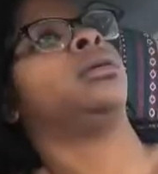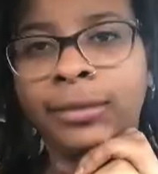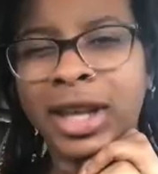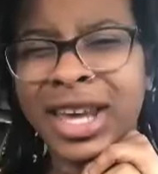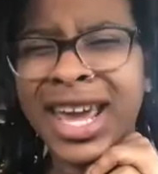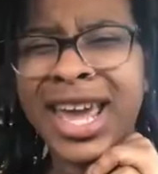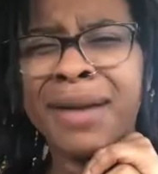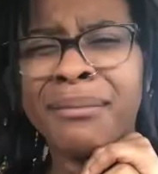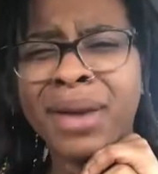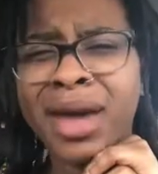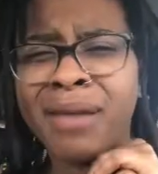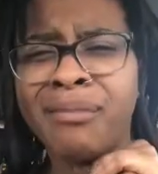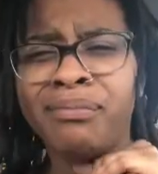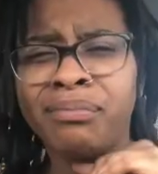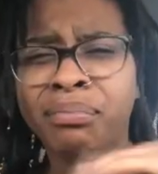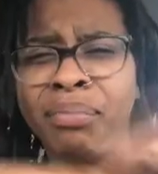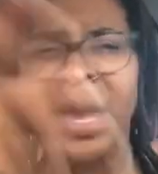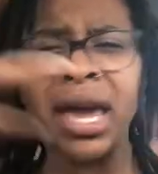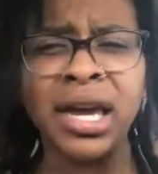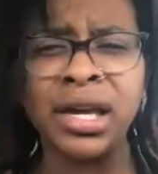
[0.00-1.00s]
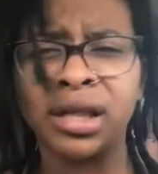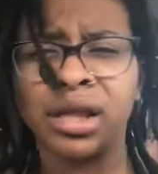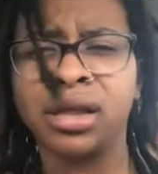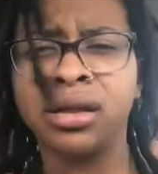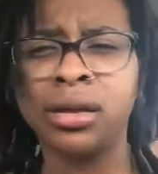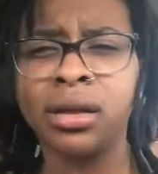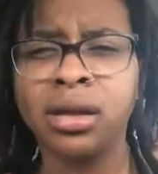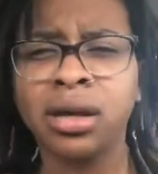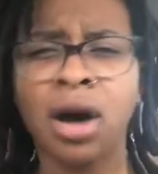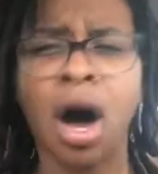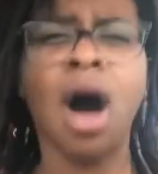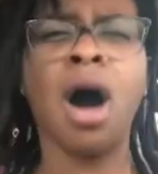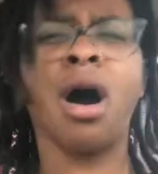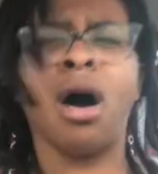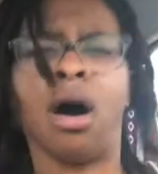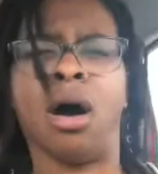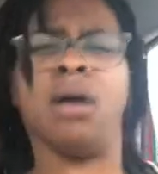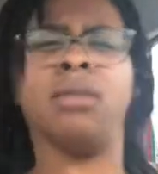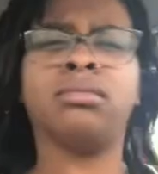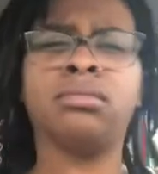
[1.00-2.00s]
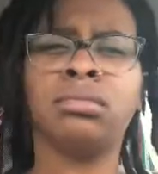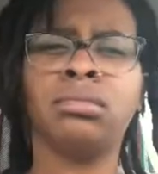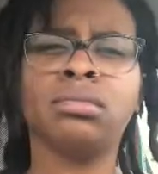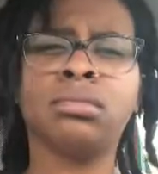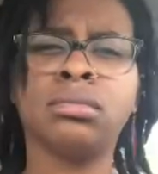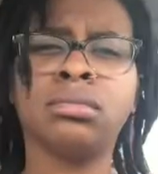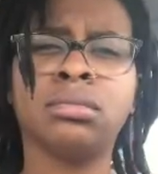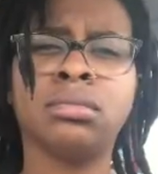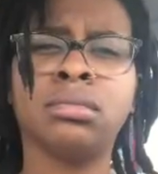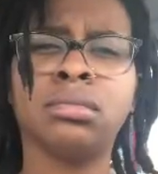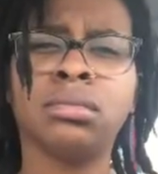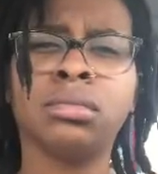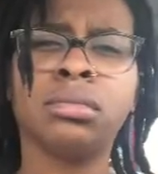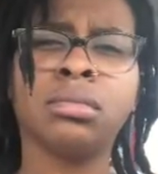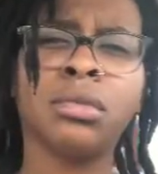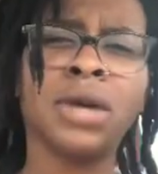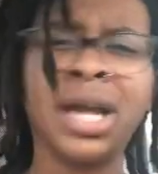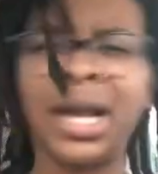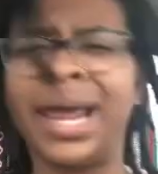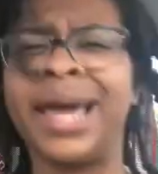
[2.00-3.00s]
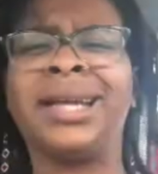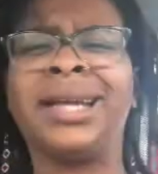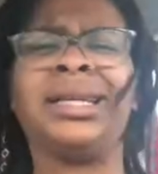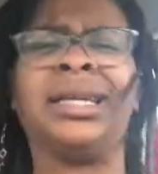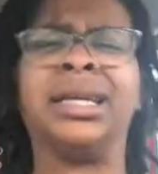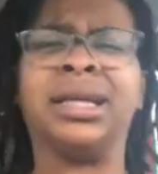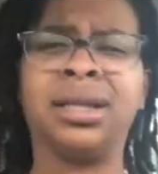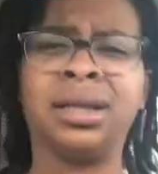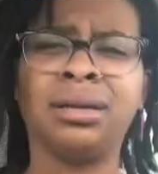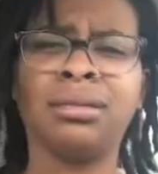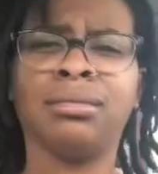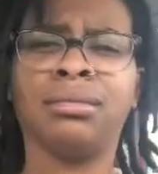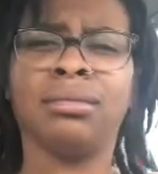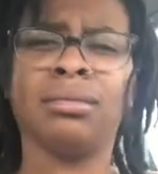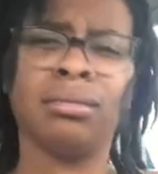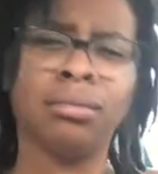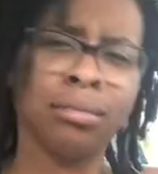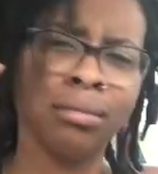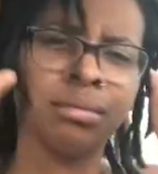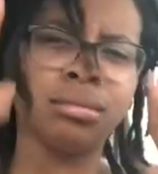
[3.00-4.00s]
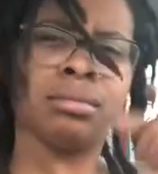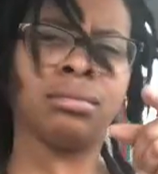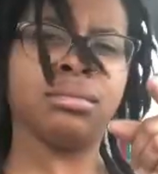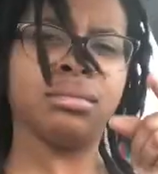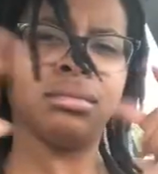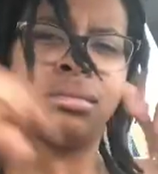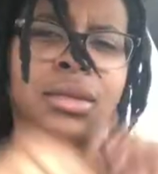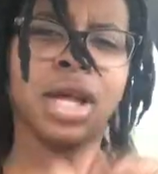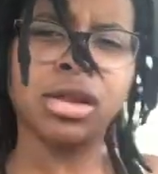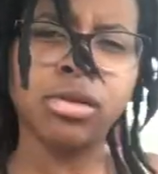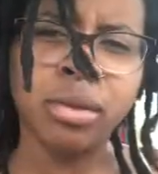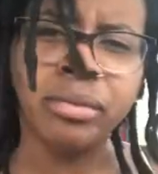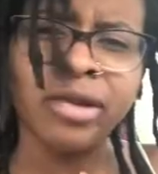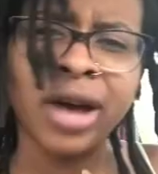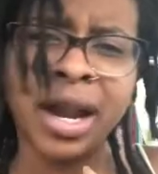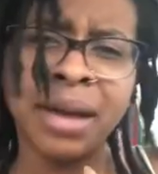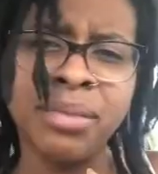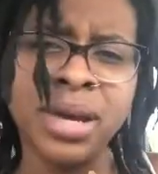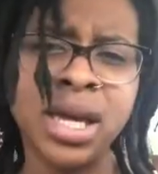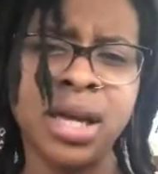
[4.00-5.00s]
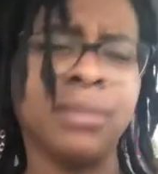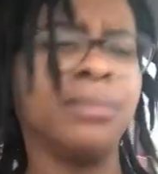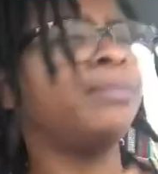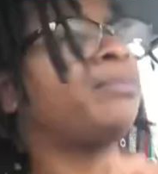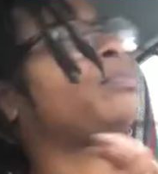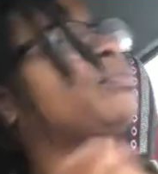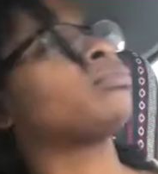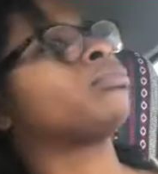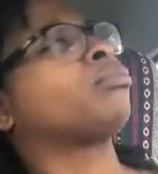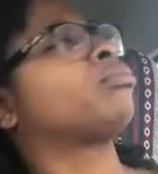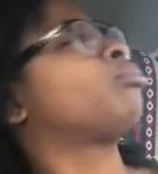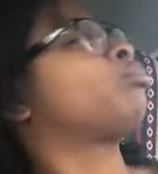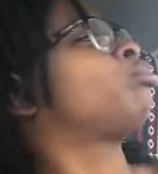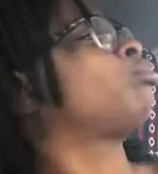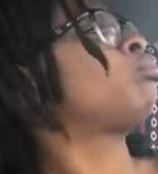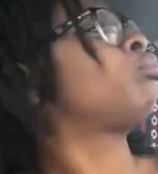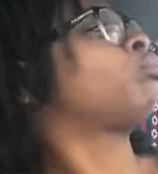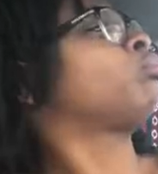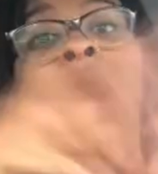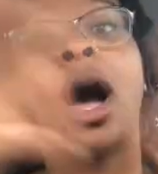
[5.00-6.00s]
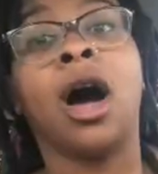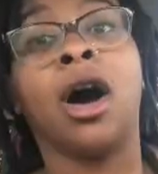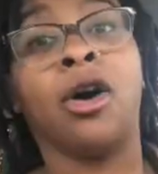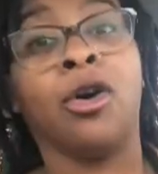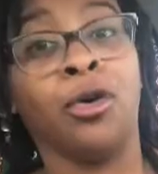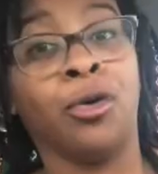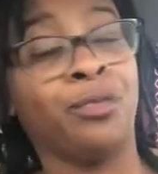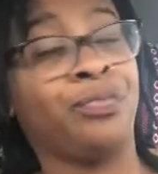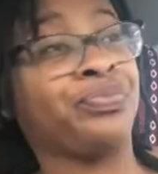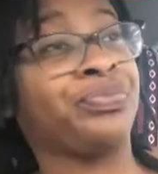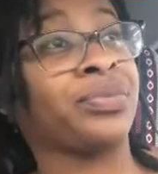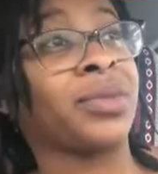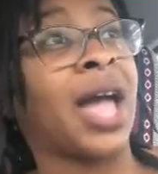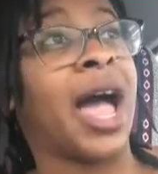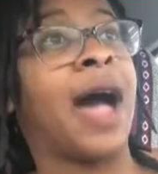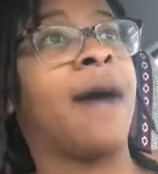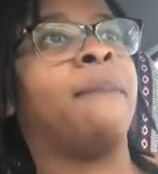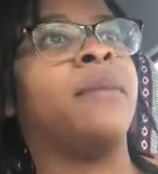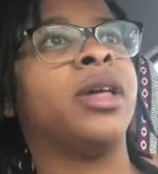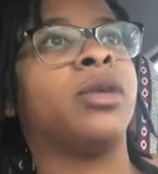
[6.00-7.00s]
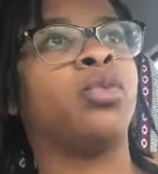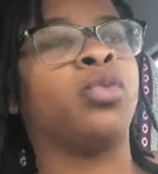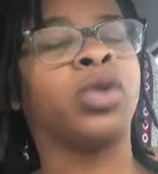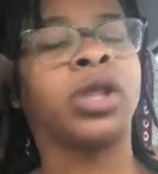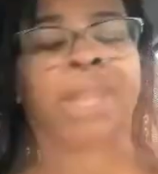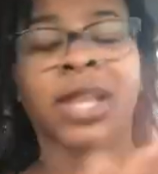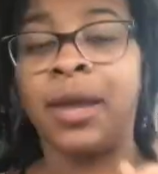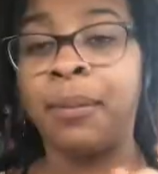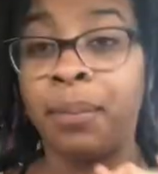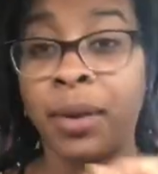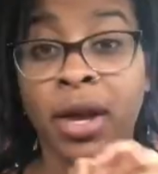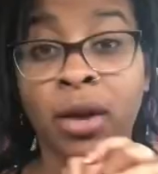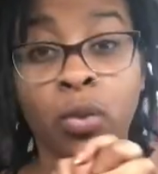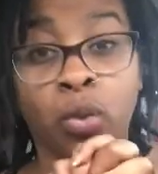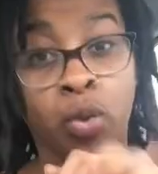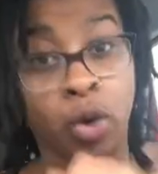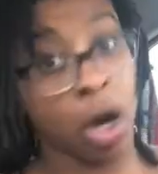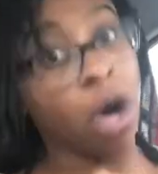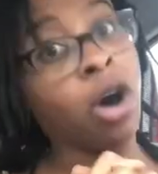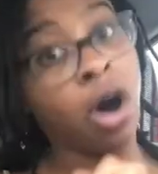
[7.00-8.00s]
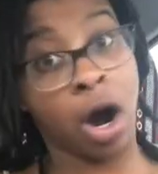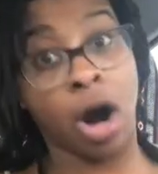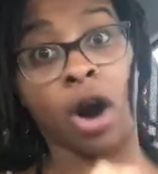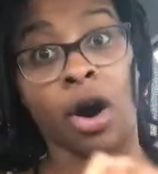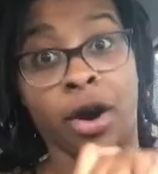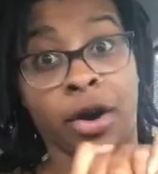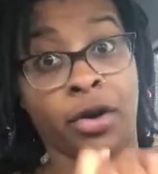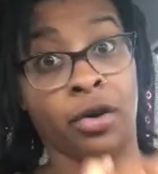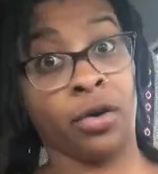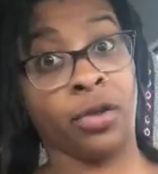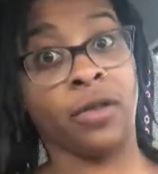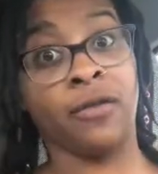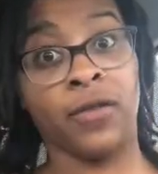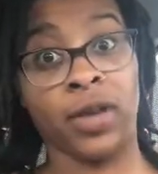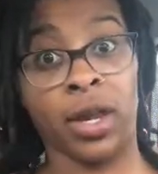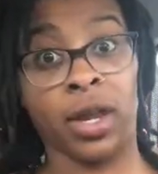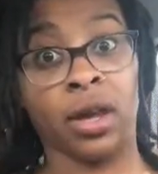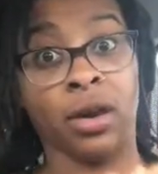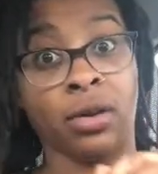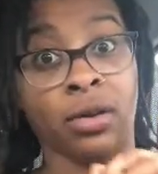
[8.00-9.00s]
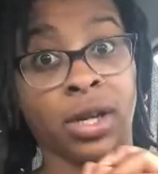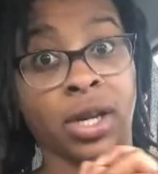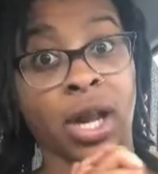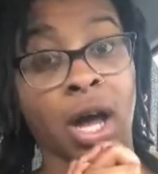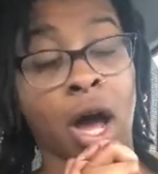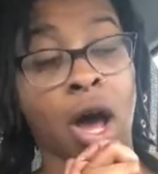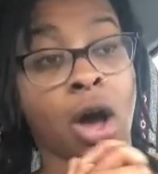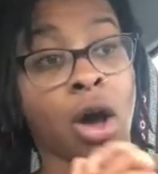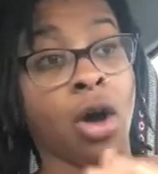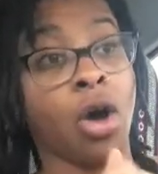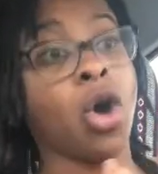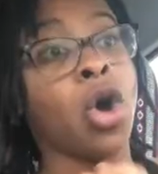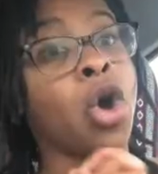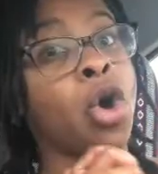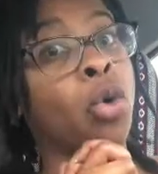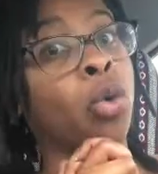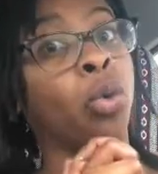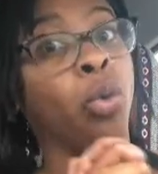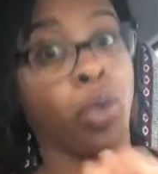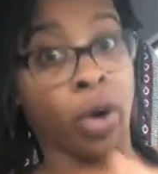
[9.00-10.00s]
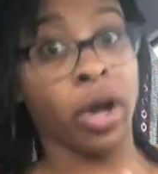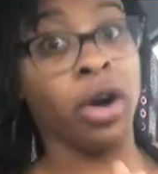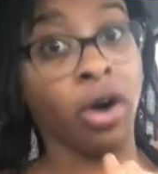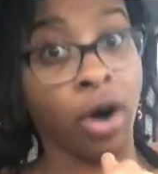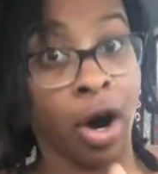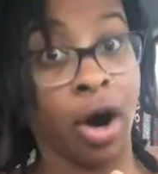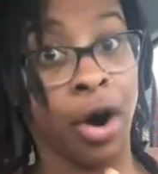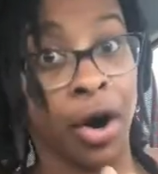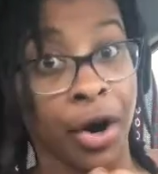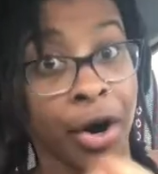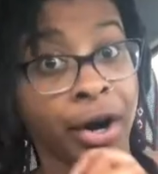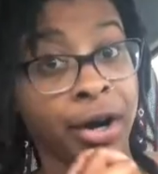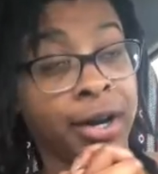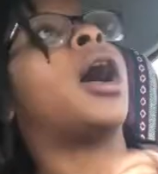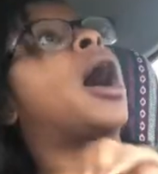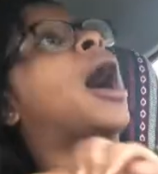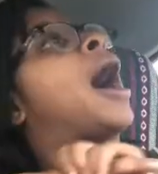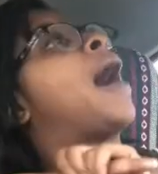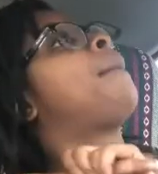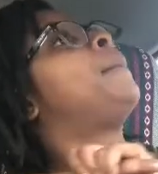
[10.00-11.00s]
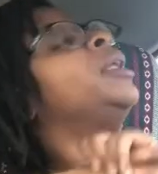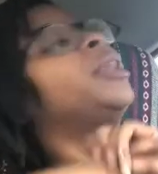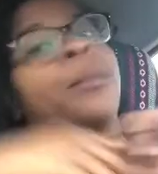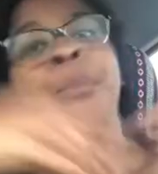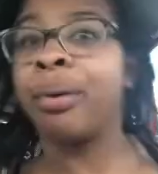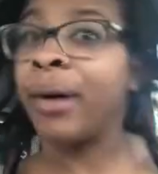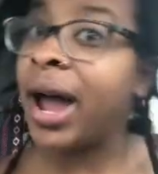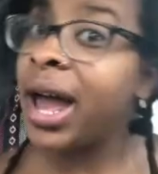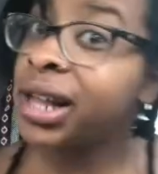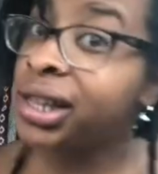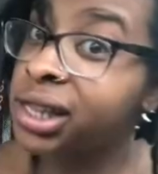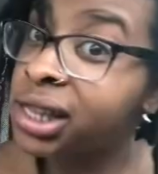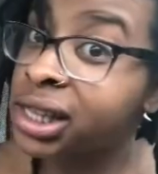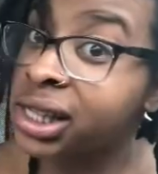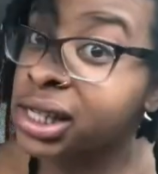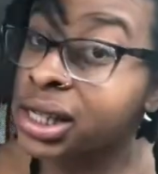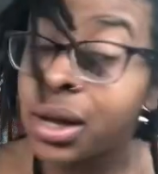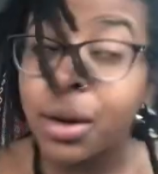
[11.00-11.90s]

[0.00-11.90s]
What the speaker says: get me peace, calm, collected. That's what I'm trying to be. Oh. I've been slipping real hard on the videos, y'all. Real hard. I've been depressed,